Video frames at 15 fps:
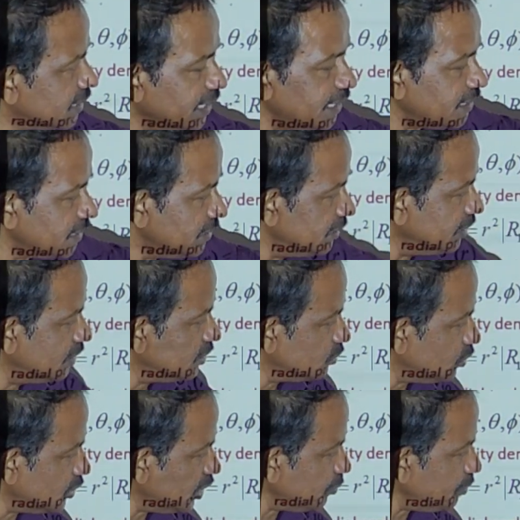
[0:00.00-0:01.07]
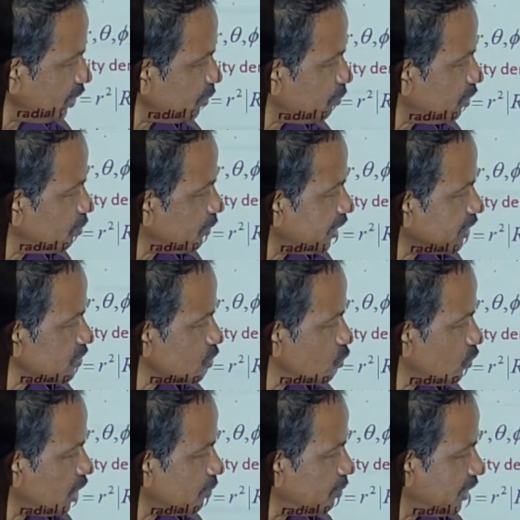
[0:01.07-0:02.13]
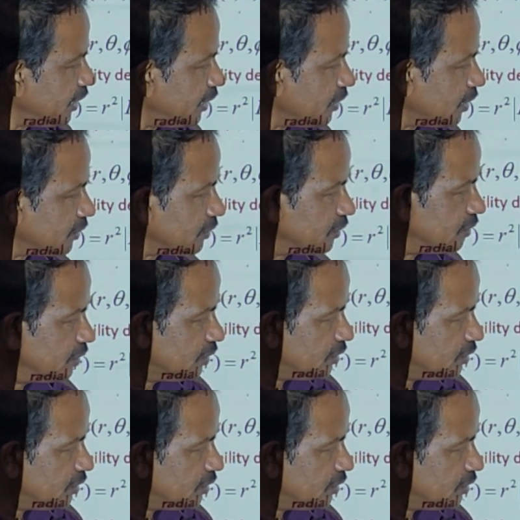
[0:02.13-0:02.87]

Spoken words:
Correct. So keep e power minus 2r by a naught.